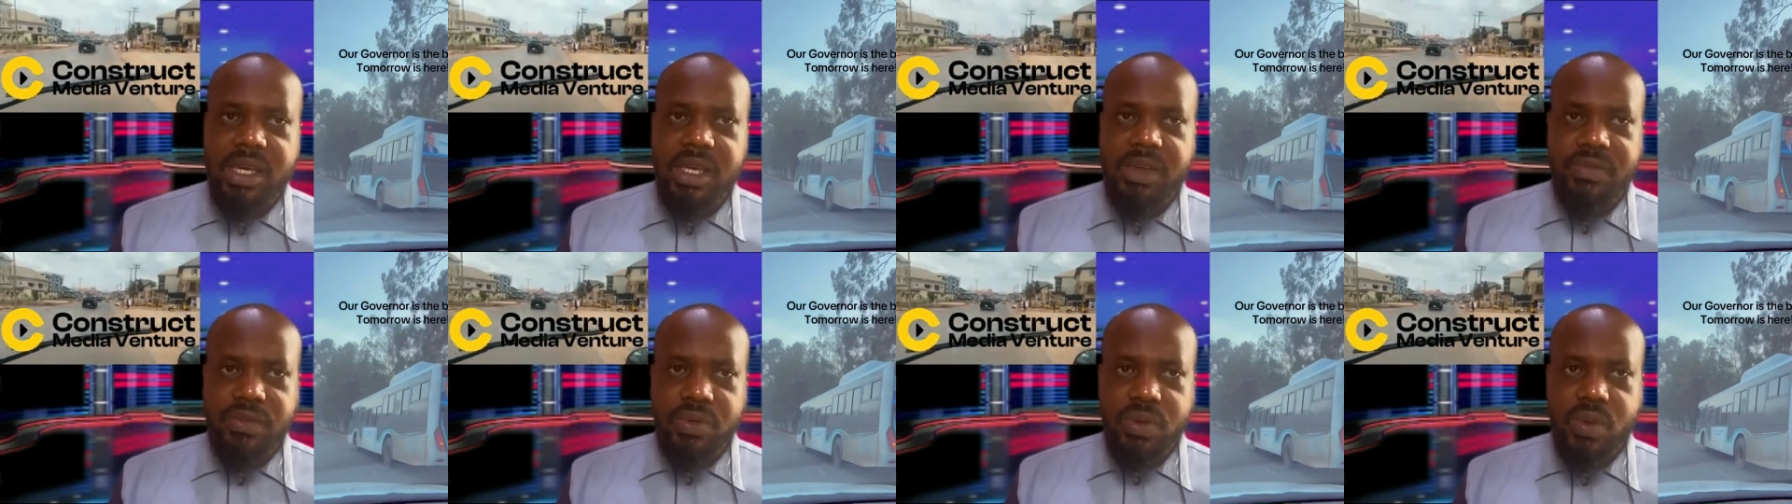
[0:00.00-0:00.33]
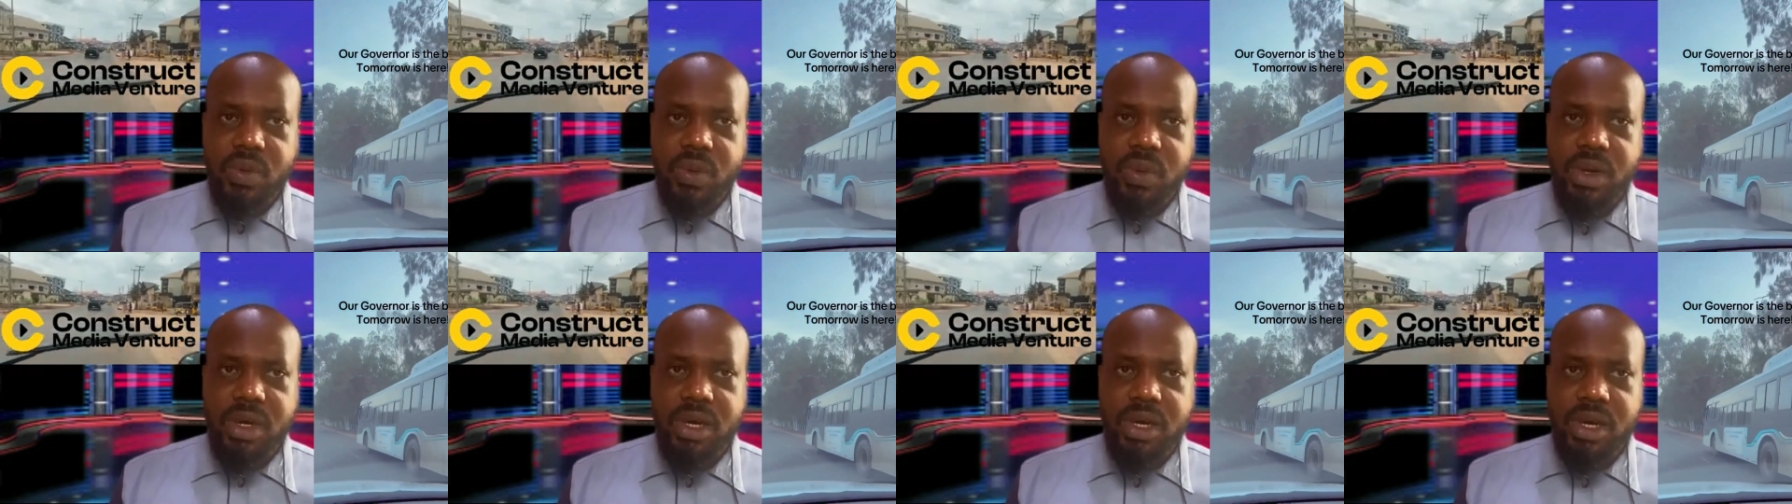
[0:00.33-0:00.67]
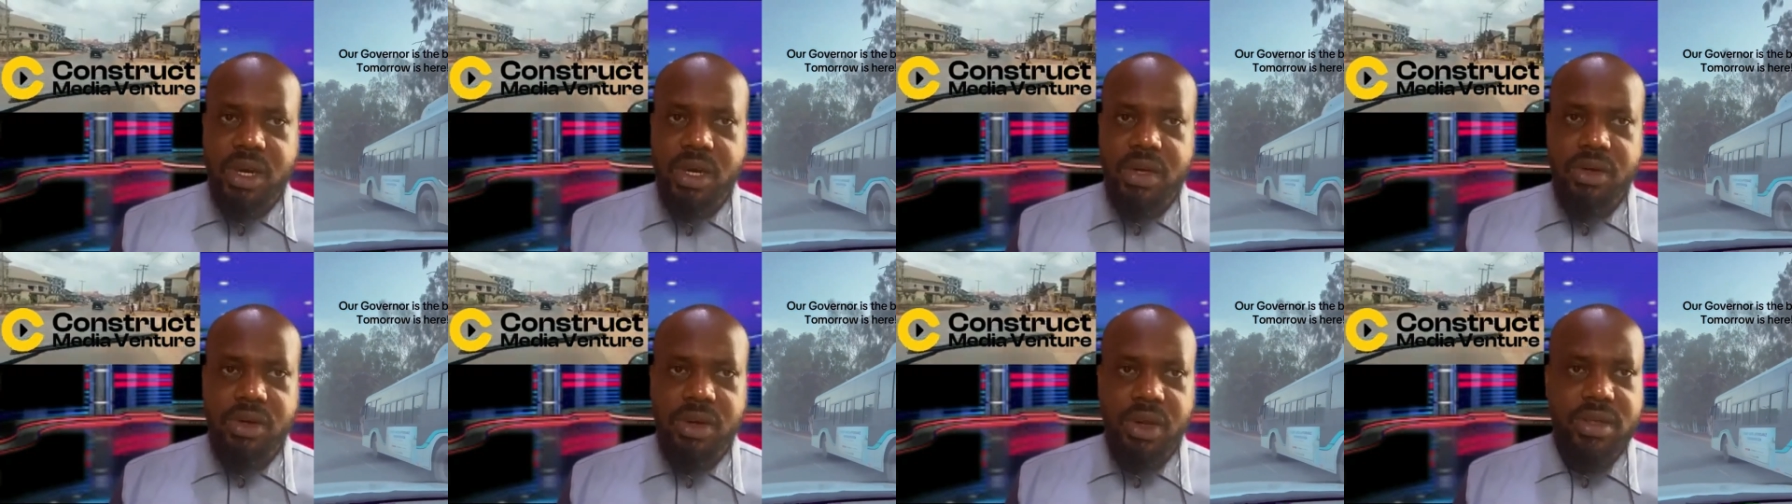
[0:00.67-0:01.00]
If you
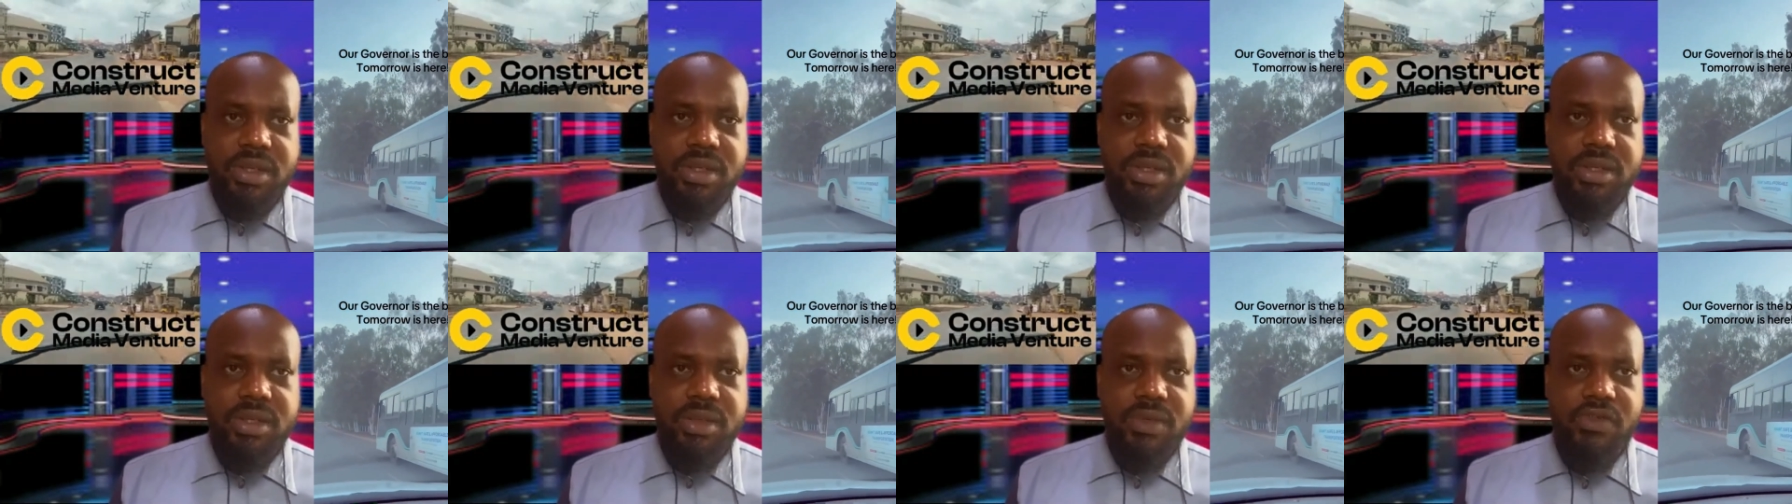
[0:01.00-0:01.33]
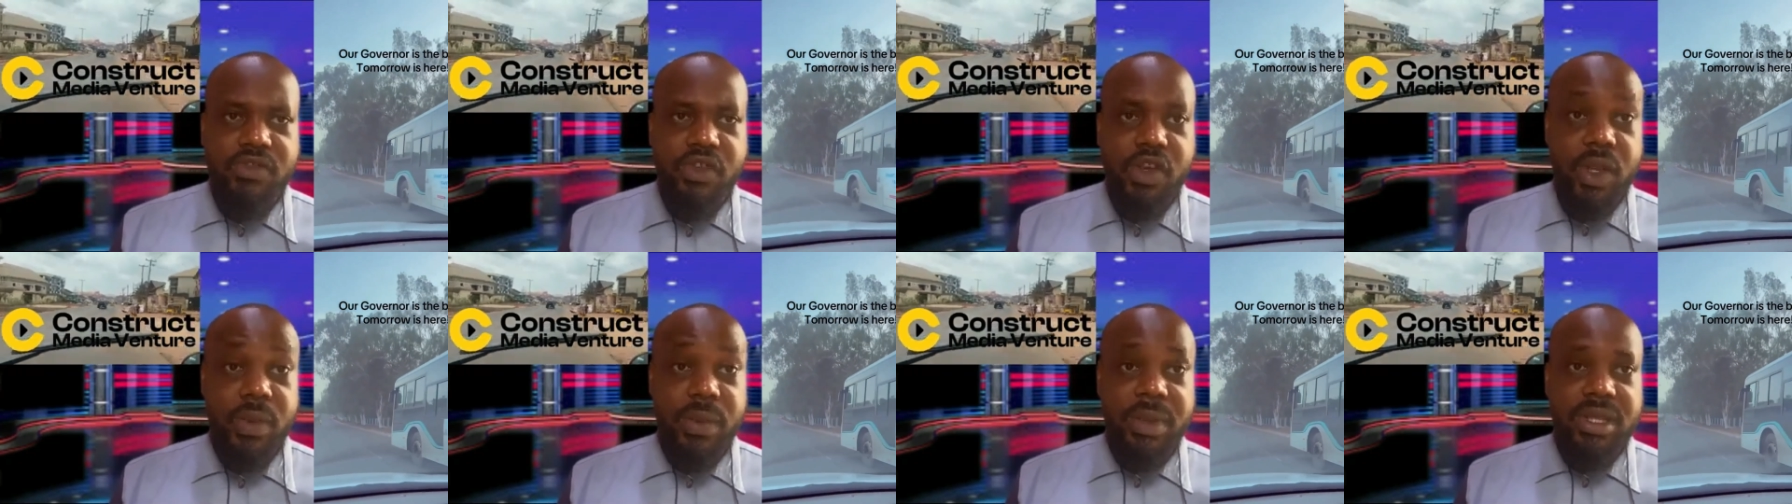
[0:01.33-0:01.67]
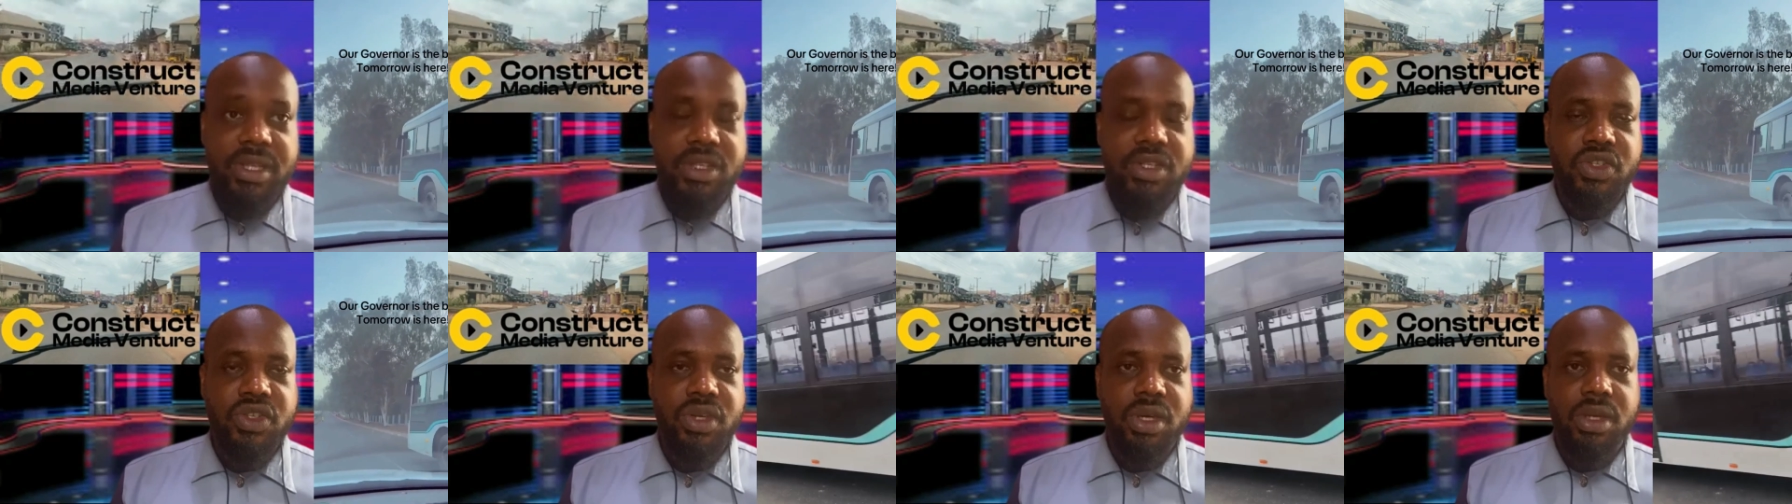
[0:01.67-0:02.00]
are not
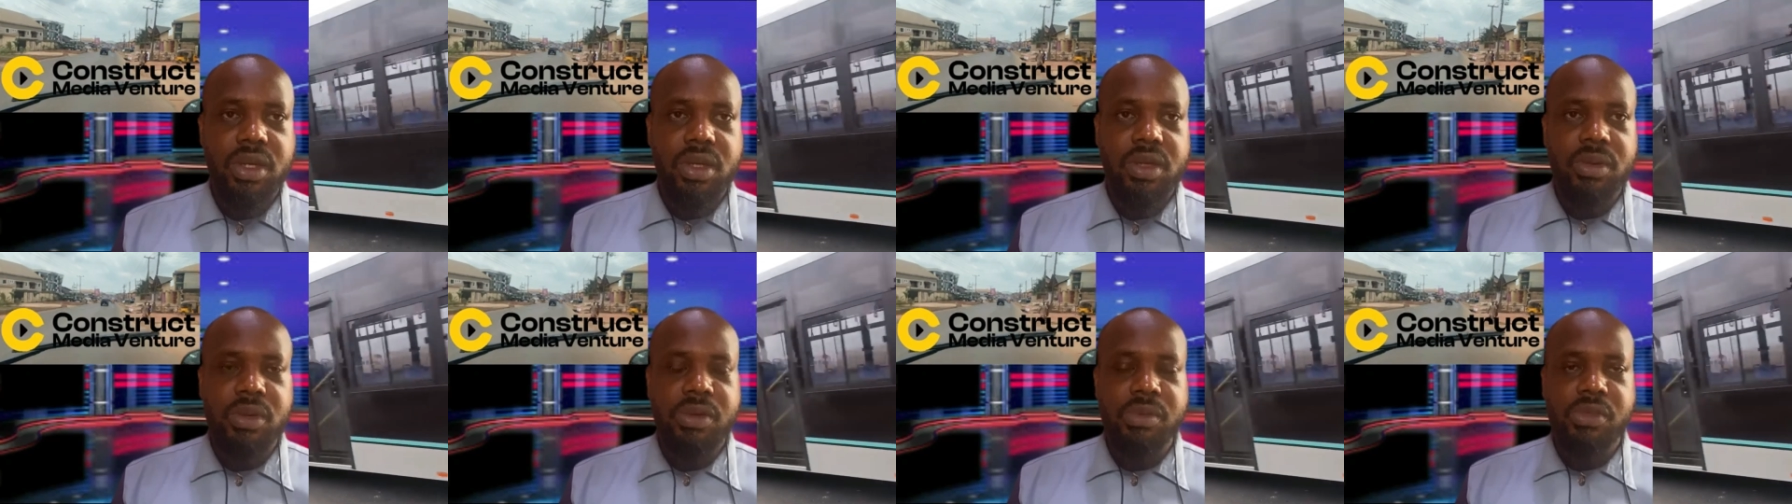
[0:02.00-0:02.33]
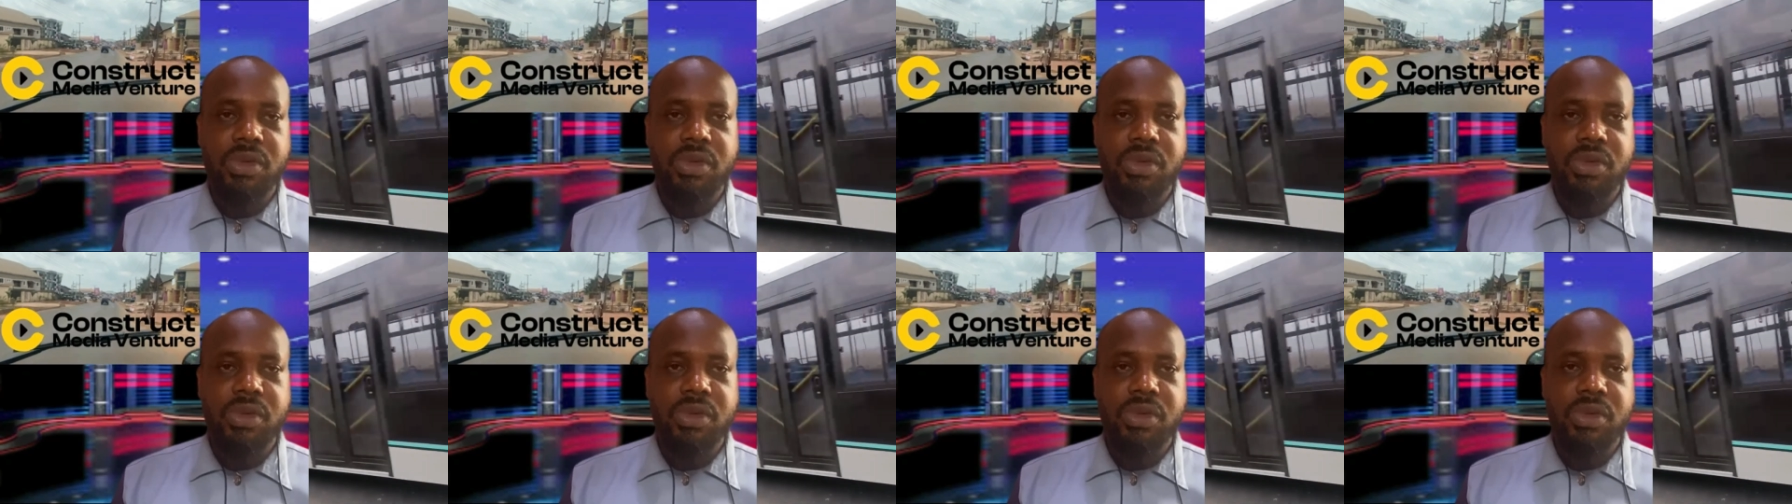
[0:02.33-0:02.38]
following this channel,